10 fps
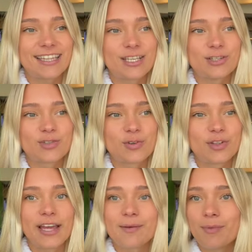the usual
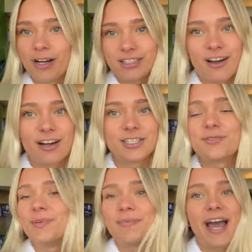like montage of
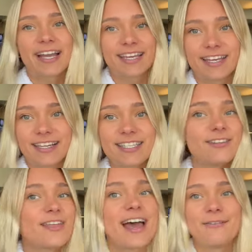me packing because I
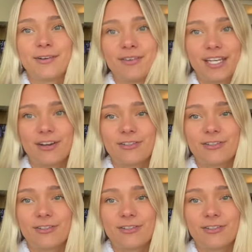do that every video.